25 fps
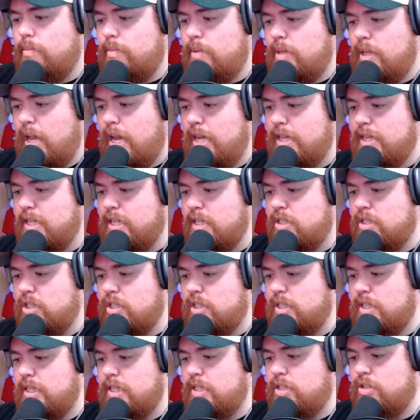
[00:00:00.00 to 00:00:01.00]
I think it's
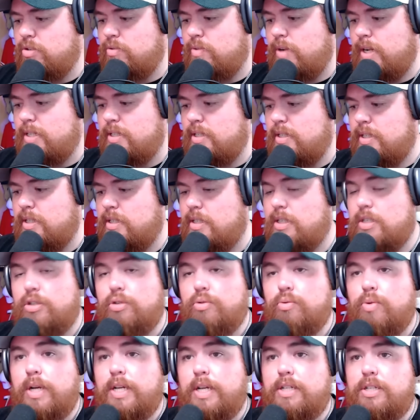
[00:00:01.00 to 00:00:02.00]
just an interesting
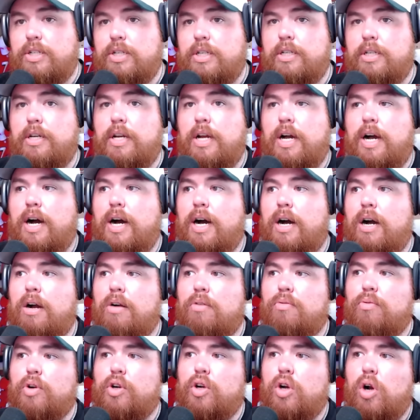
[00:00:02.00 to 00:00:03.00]
situation
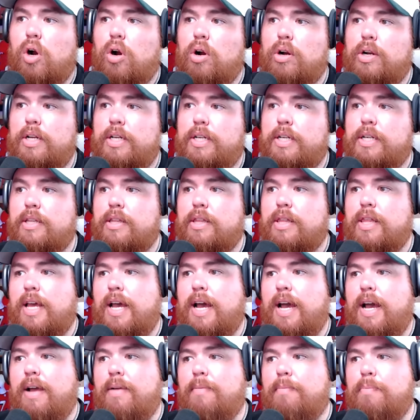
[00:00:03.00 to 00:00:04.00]
regarding
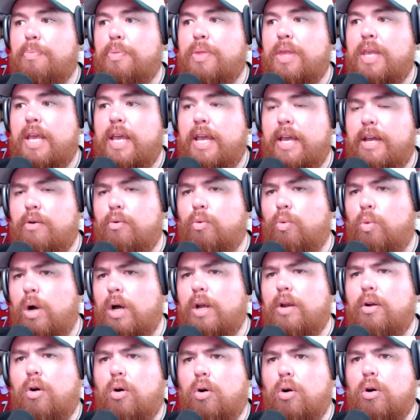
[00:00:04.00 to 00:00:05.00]
that. In
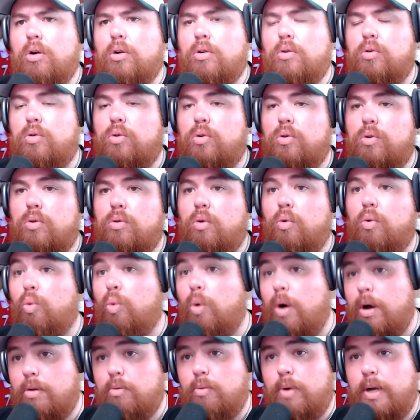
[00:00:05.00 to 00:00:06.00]
one article,
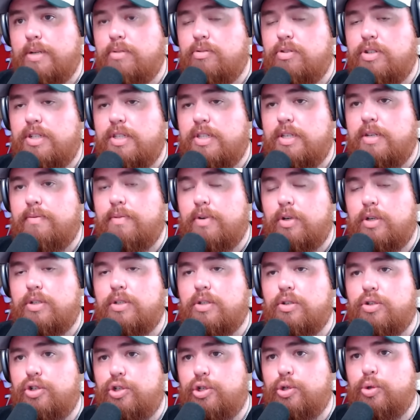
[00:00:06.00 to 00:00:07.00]
one wide receiver is
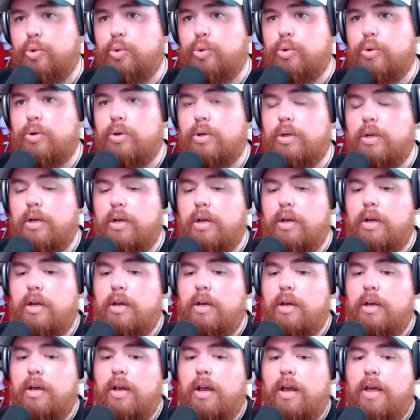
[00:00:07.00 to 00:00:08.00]
assured
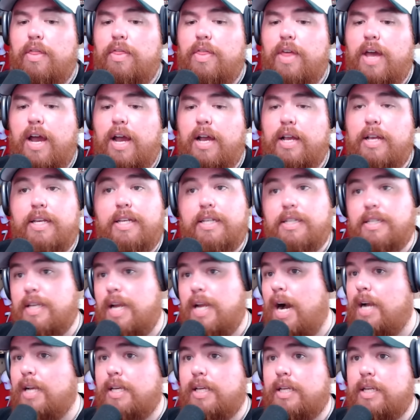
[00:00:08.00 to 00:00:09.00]
that he's
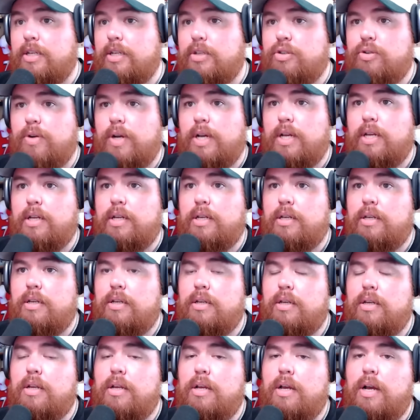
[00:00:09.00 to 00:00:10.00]
not getting traded,
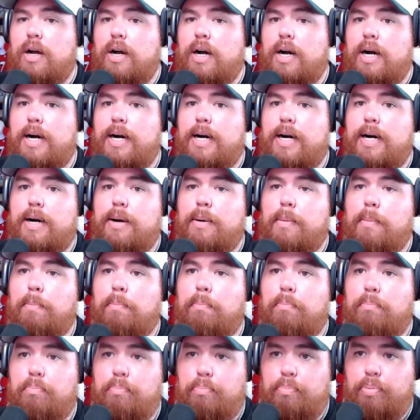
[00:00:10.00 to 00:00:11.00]

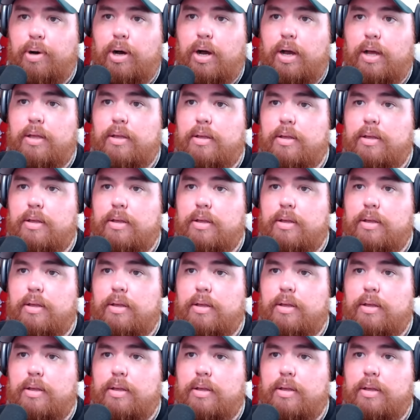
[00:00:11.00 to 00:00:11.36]
but